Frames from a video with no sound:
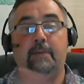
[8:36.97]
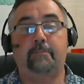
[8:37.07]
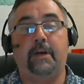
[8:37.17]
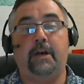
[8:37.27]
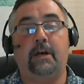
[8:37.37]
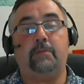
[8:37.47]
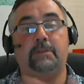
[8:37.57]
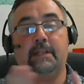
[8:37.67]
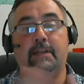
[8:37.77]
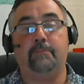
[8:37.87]
Bart, we
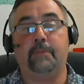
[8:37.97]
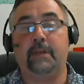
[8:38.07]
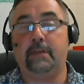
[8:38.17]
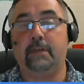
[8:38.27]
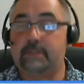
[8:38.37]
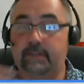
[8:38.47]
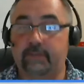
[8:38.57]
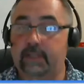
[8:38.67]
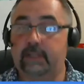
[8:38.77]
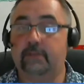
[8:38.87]
still have me, we still have
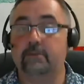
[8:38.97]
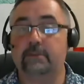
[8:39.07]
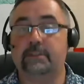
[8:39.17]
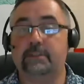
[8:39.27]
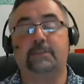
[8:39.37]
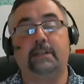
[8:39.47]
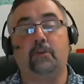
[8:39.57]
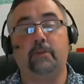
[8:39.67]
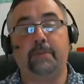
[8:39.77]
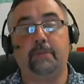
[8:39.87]
legal team, we still
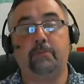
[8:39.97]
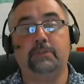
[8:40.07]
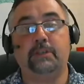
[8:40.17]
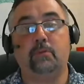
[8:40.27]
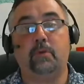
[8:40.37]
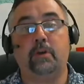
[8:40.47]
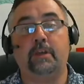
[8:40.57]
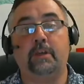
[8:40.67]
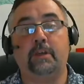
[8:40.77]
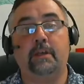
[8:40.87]
have all the people still
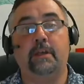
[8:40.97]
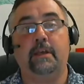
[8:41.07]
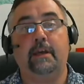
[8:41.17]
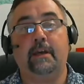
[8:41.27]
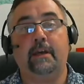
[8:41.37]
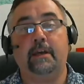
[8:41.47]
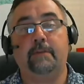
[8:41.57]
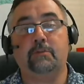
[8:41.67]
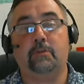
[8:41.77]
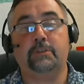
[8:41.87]
working
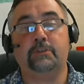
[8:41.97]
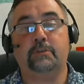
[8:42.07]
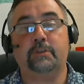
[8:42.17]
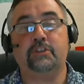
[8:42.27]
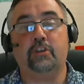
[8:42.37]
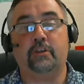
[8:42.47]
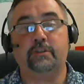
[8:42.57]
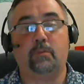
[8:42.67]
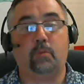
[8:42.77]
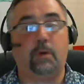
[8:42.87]
towards it. So it's
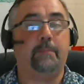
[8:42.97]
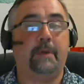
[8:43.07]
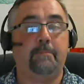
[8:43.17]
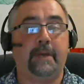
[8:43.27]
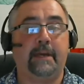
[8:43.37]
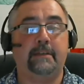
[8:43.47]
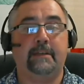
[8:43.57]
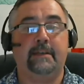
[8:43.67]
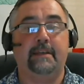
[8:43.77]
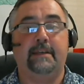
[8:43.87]
not a one-man band.
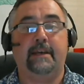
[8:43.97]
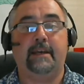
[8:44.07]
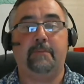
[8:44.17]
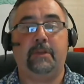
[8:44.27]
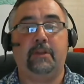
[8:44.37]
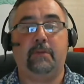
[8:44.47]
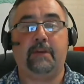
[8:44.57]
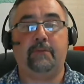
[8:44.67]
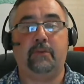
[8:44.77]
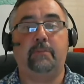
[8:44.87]
We
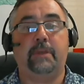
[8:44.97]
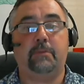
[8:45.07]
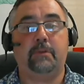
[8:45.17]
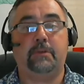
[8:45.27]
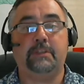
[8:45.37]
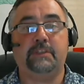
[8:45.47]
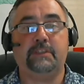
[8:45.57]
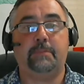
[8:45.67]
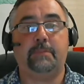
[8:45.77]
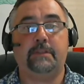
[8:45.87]
have other people who can
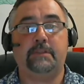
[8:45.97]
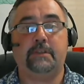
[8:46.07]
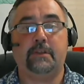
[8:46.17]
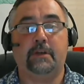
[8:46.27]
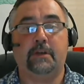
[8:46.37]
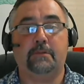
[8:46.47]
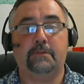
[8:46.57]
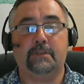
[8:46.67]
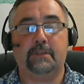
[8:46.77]
slip into those